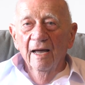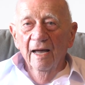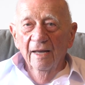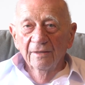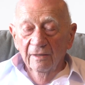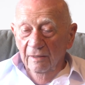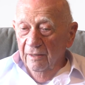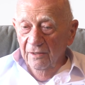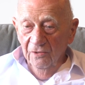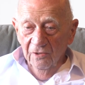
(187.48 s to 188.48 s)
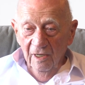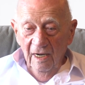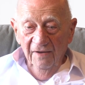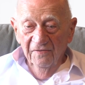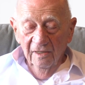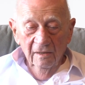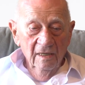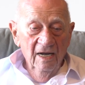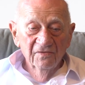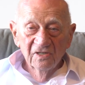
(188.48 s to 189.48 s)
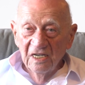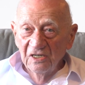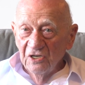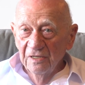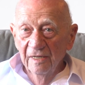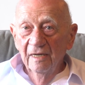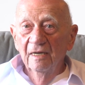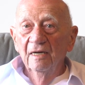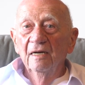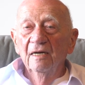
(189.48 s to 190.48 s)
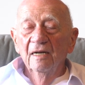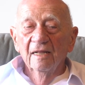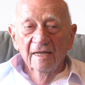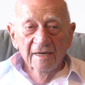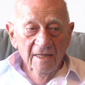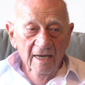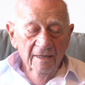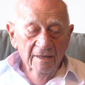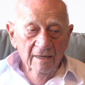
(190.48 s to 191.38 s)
and you were having a conversation like that.